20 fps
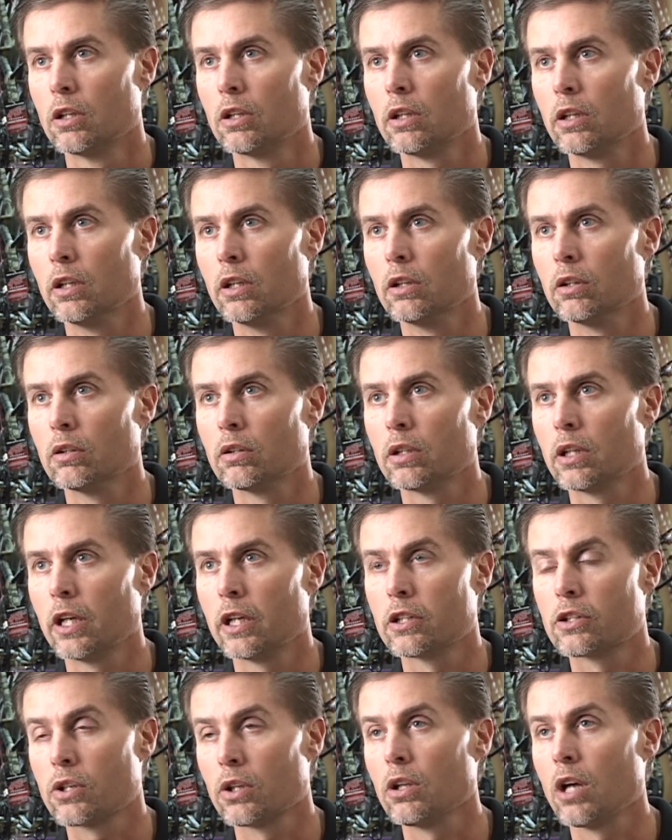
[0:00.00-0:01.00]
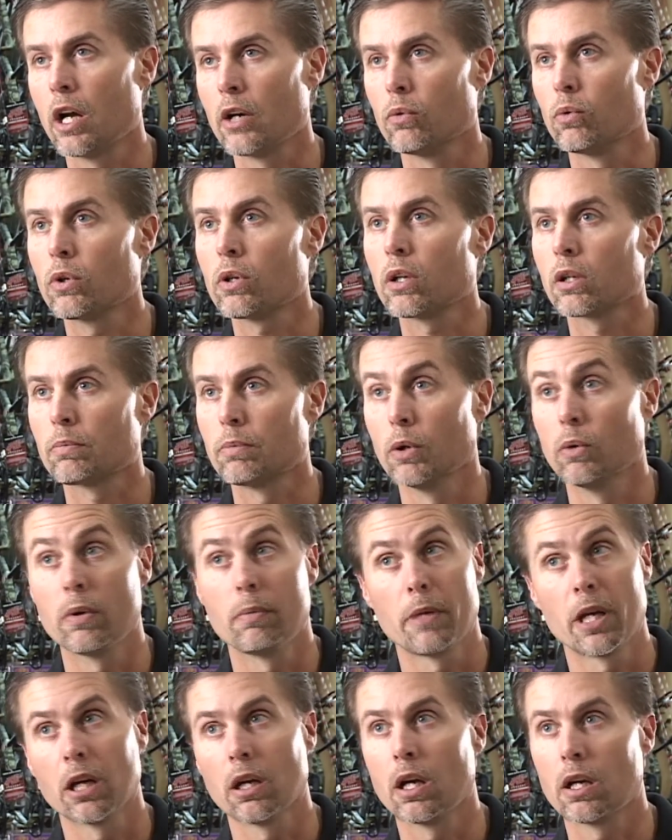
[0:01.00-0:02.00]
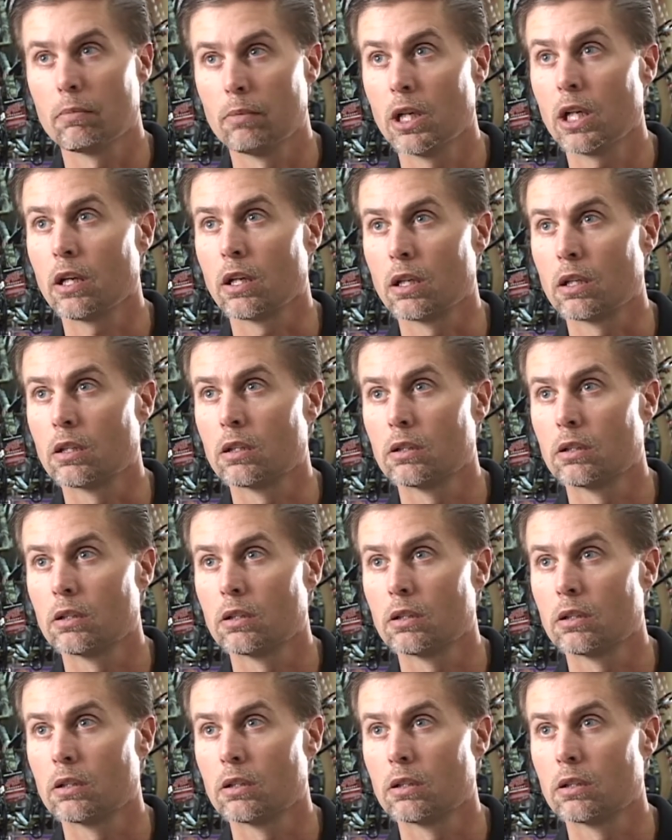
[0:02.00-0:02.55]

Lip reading: And it's a lot of work, but we made a lot of money.